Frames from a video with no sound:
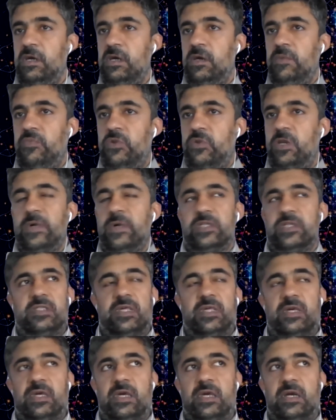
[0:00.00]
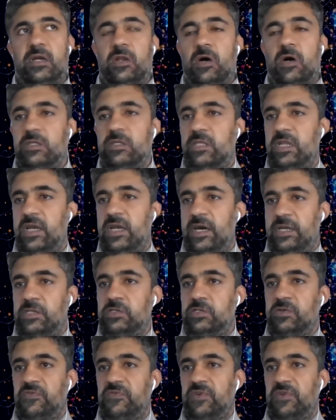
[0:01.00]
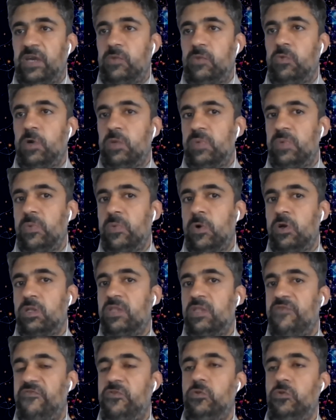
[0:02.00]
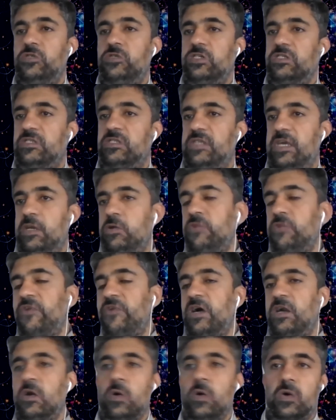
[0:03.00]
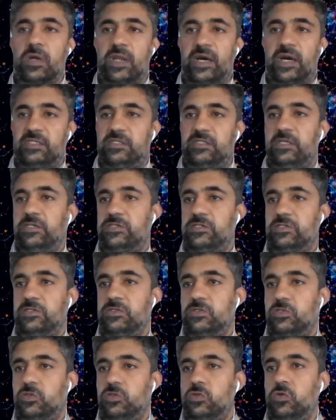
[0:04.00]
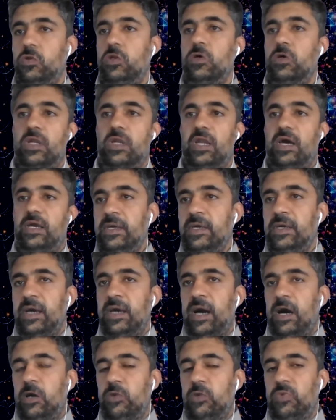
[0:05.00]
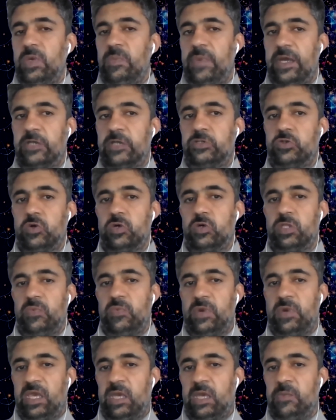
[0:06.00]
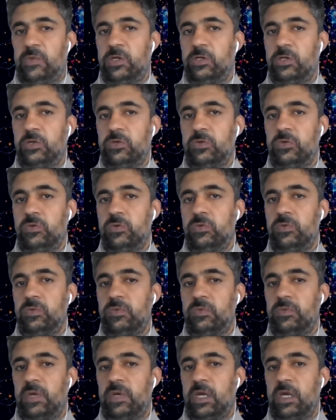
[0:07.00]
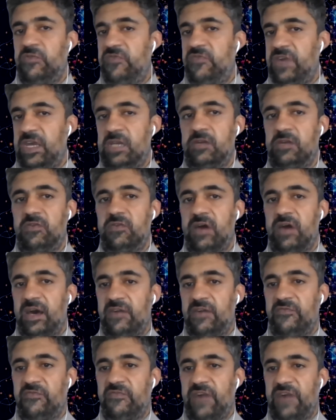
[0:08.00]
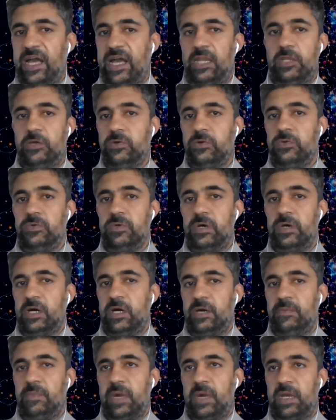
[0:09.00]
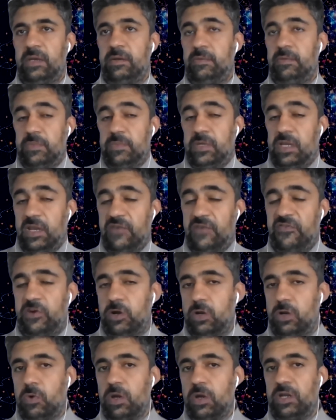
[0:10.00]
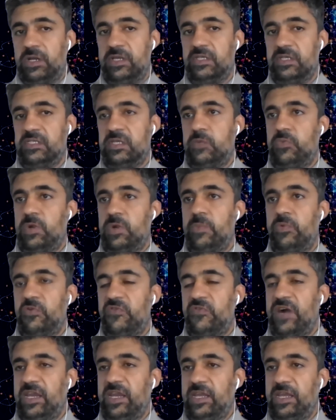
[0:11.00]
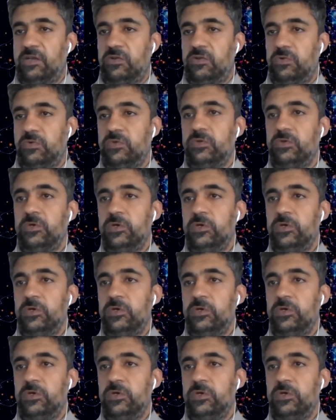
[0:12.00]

pretty much thinking along the lines of, right, what do we want the future state of our organizations to look like? How do we make sure that we're able to innovate, drive value, and deliver on what it is that we're providing to